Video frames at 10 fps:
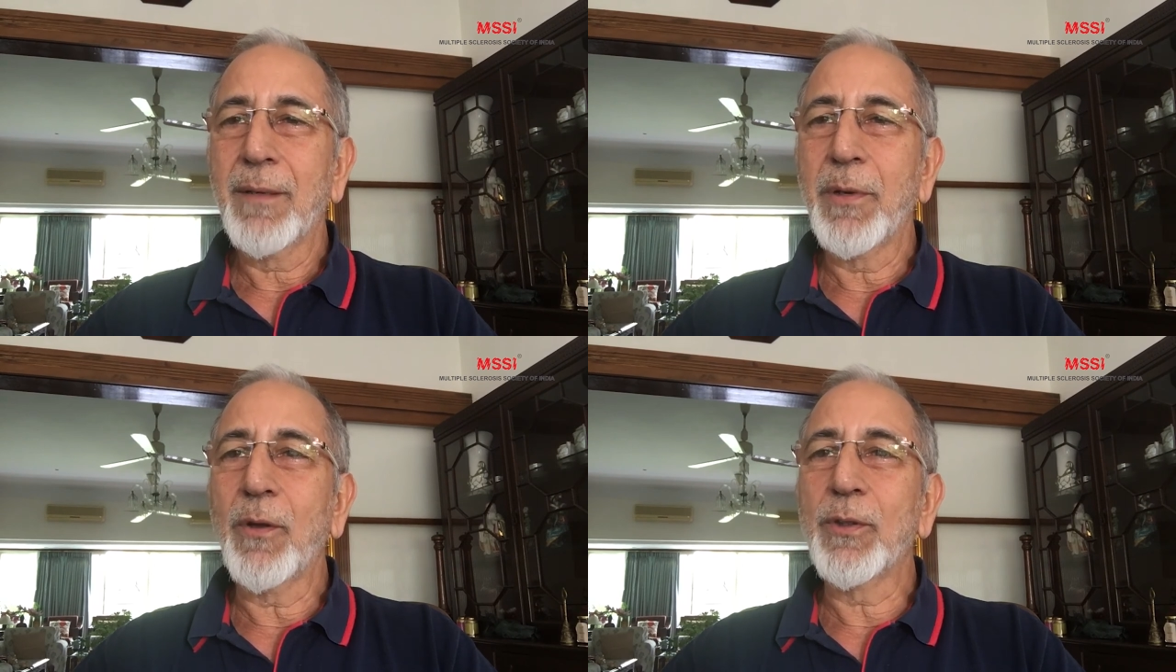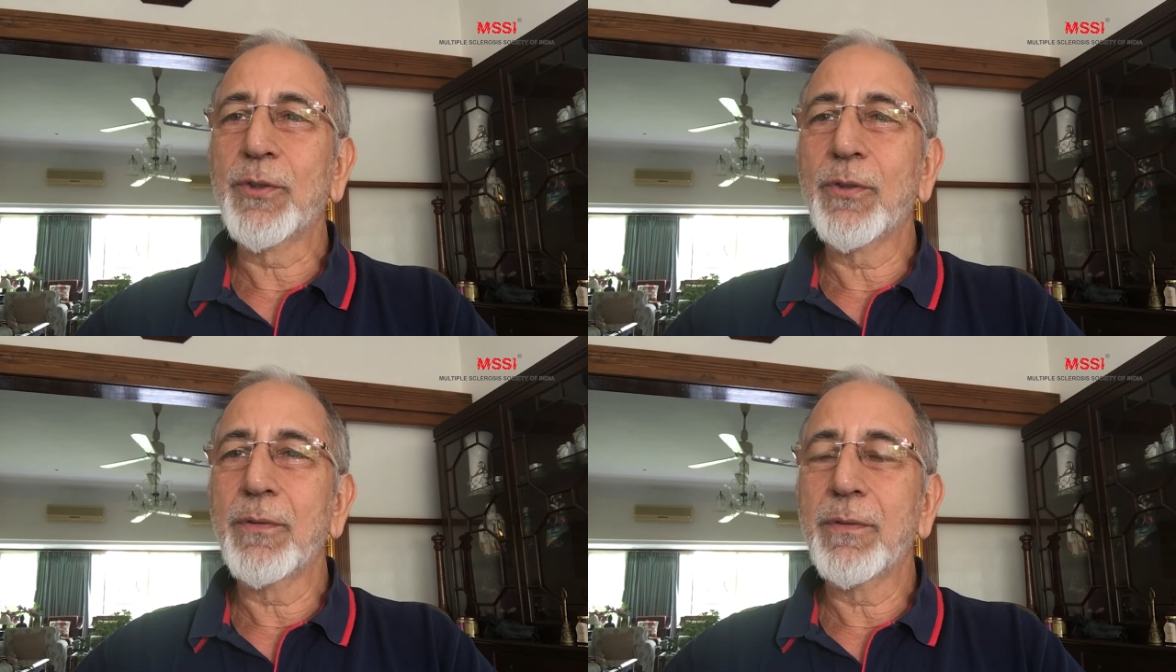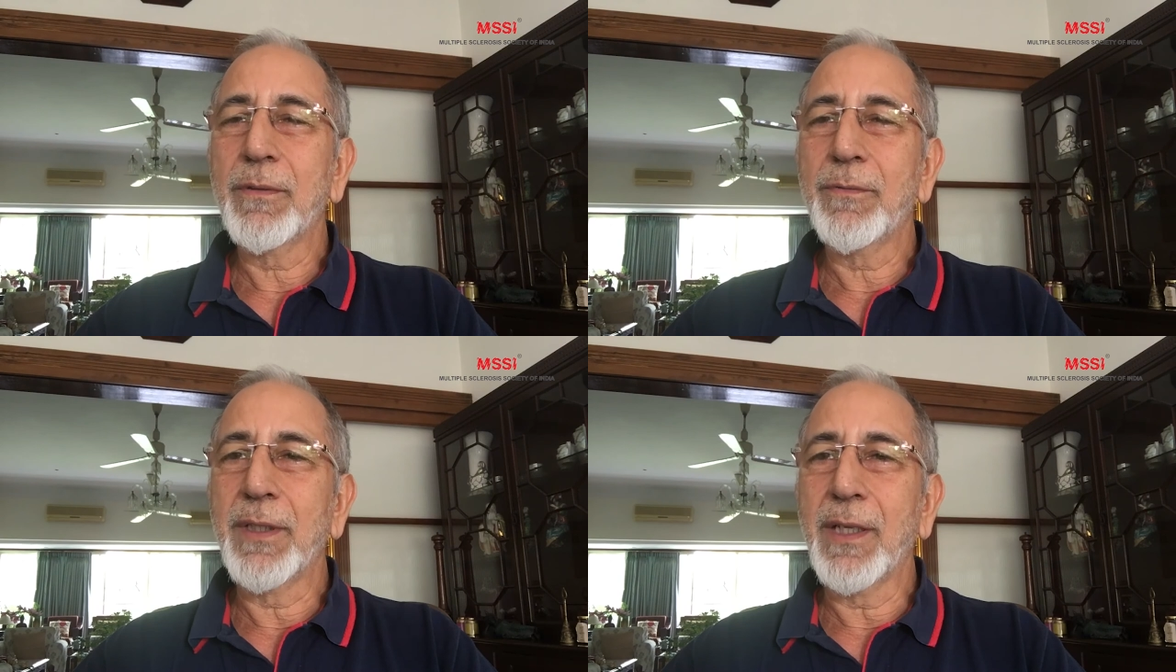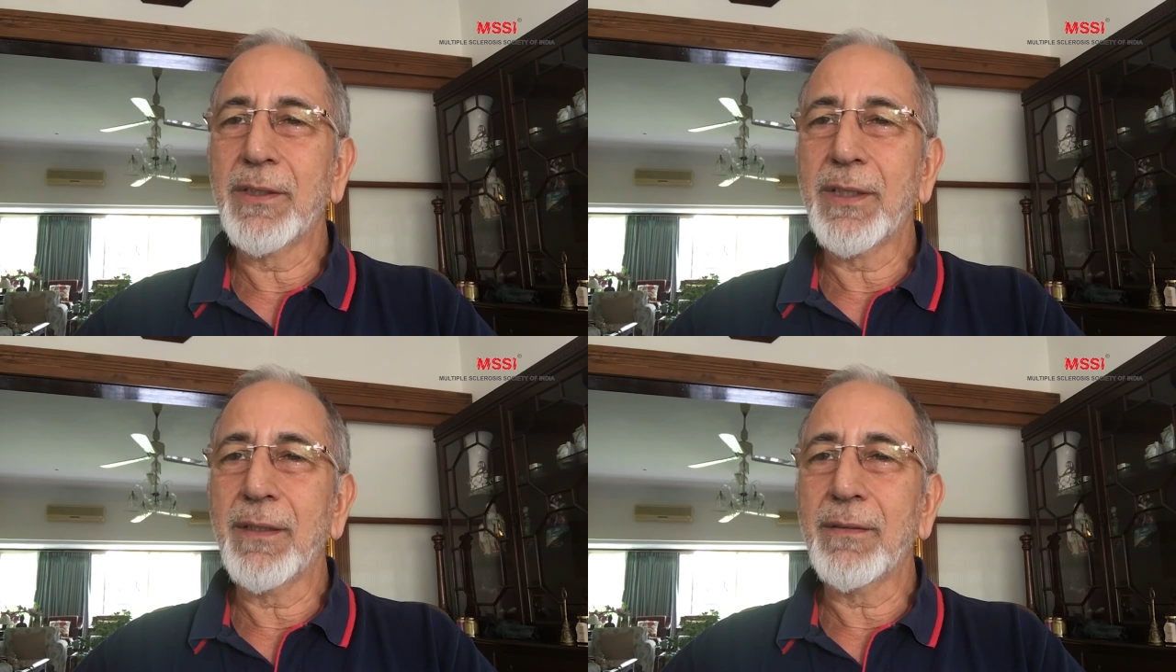but also with
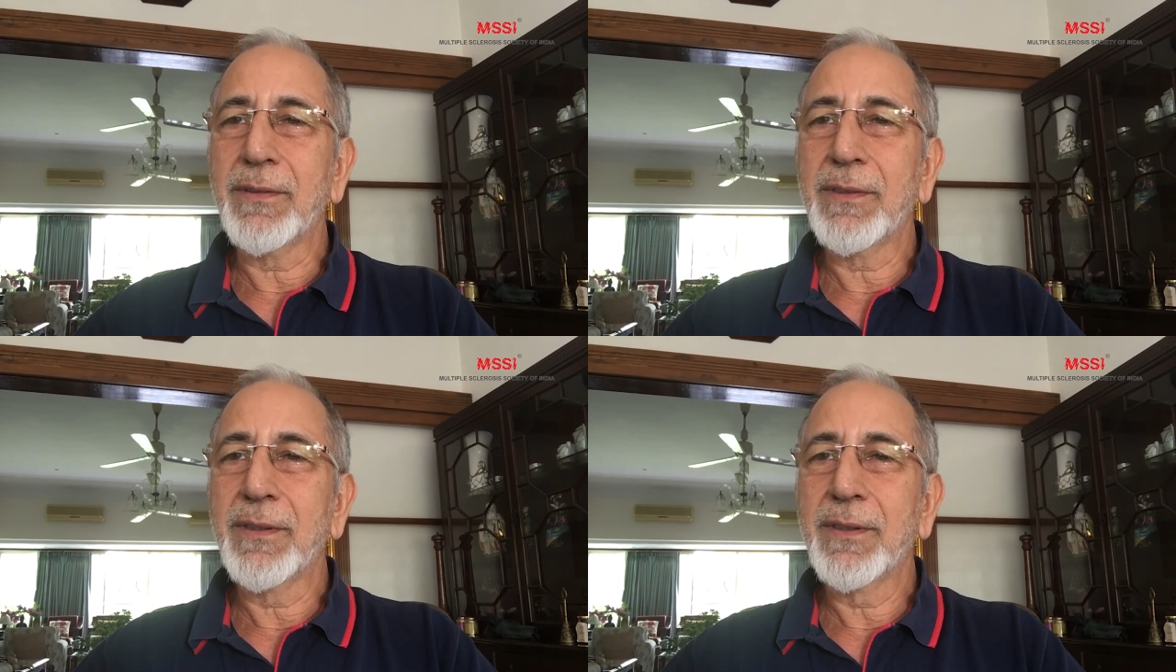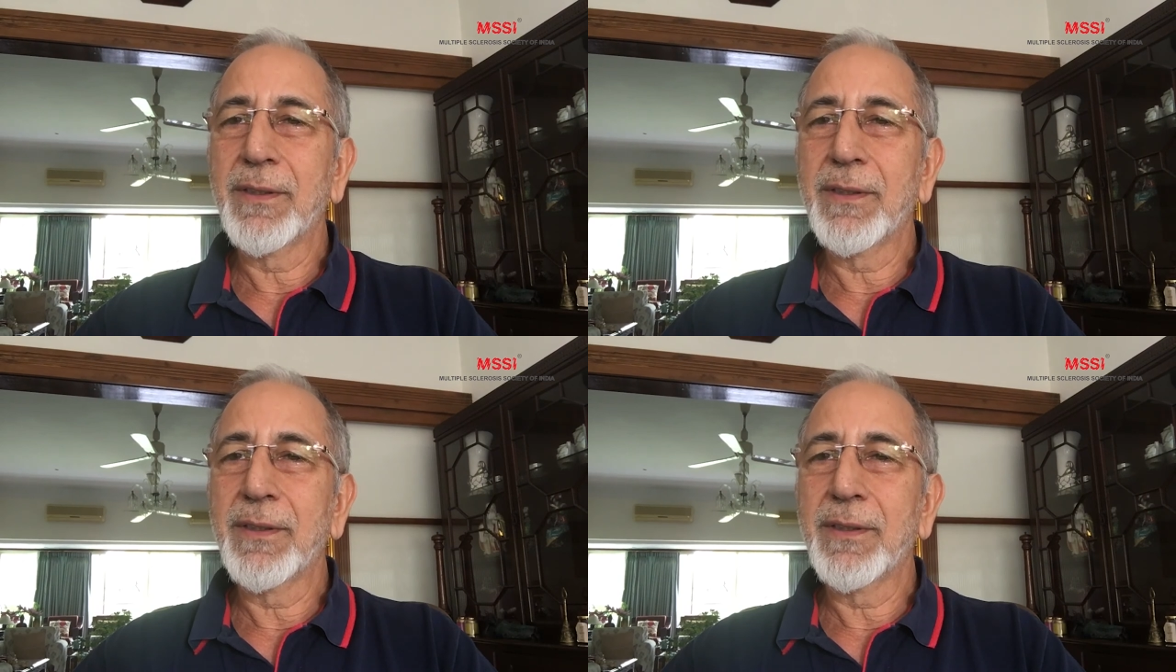ourselves.